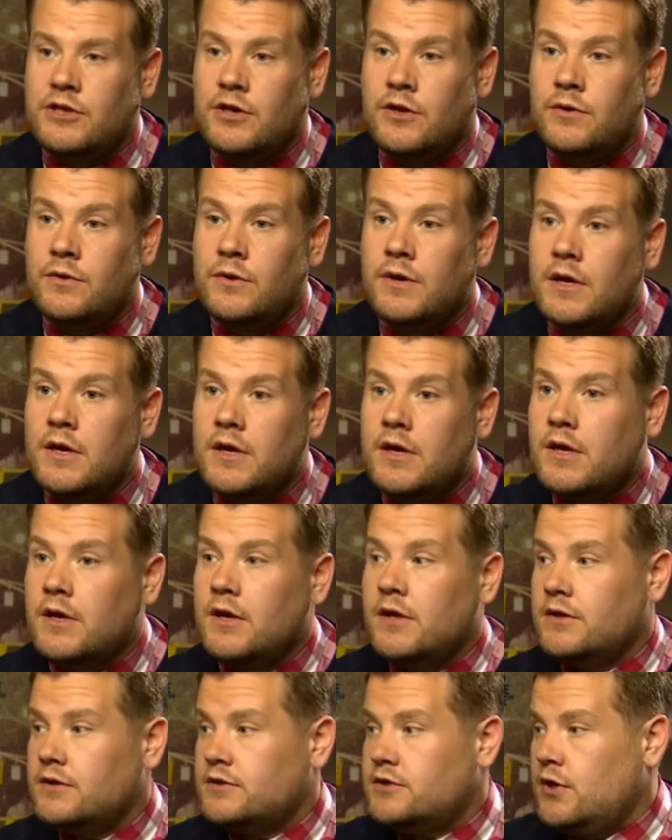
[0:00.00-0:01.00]
you
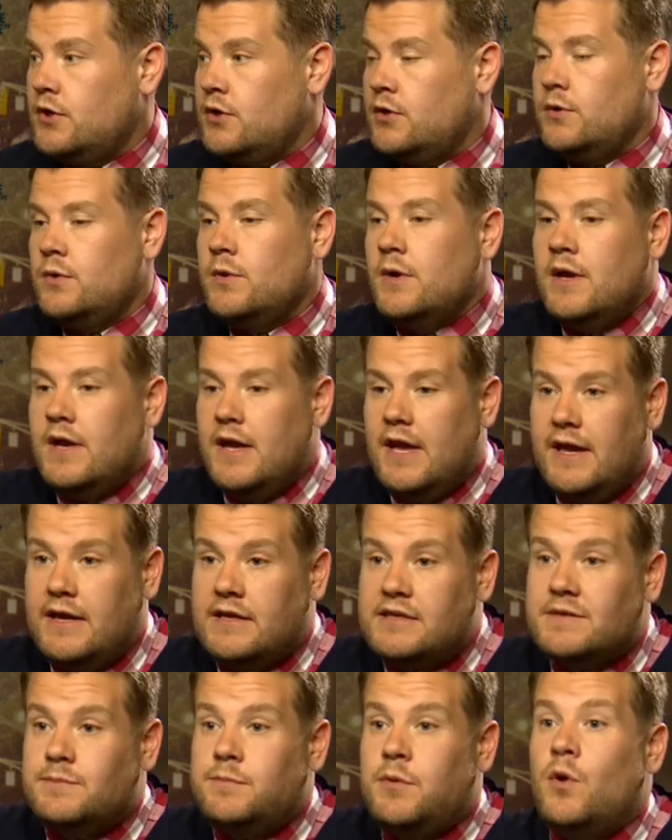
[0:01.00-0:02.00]
to
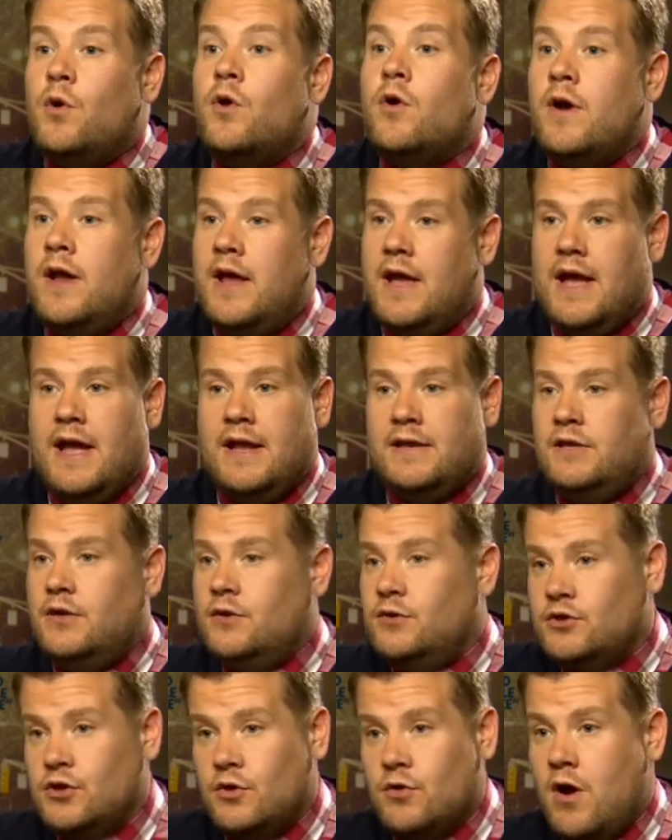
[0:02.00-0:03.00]
explore it and
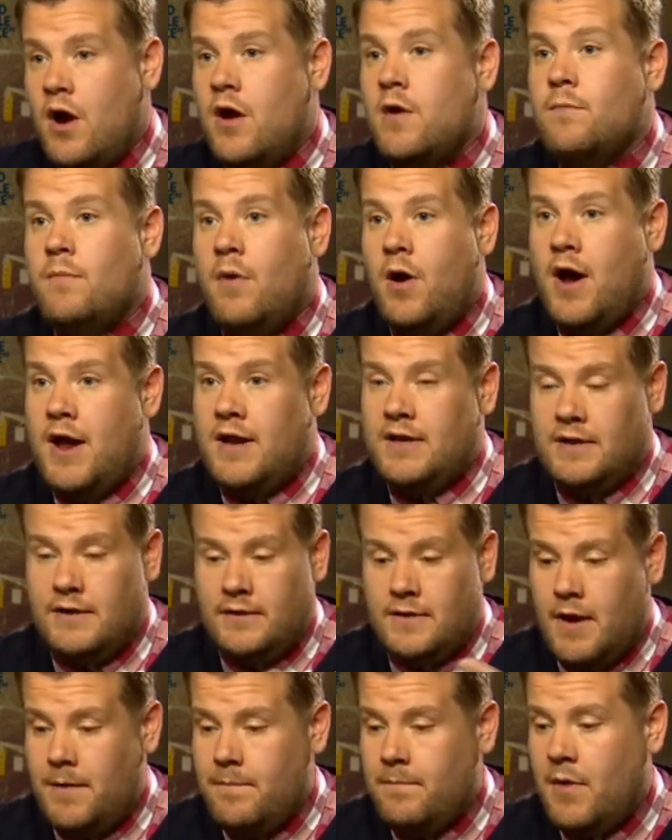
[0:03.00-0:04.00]
use your own mind
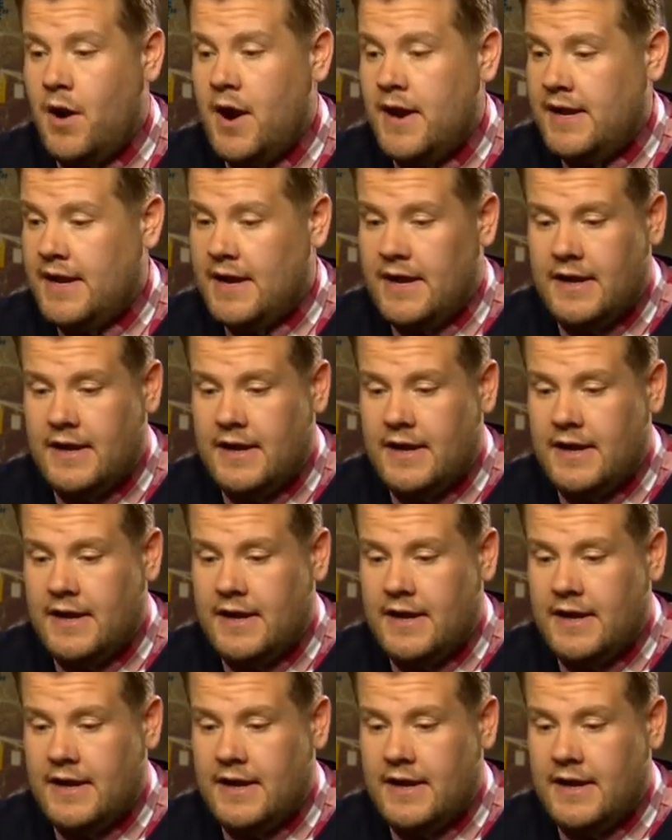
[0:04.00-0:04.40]
and mind it.